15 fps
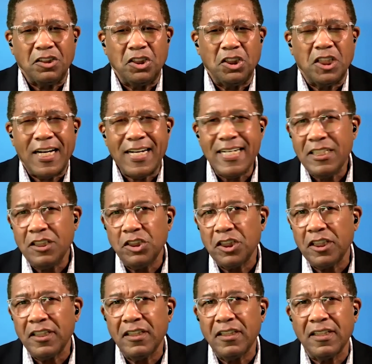
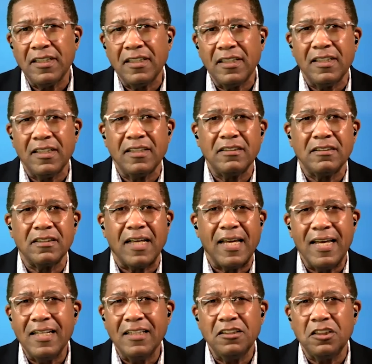changing in this
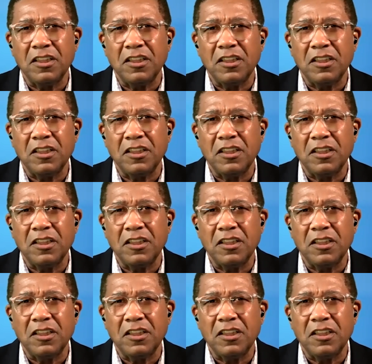edge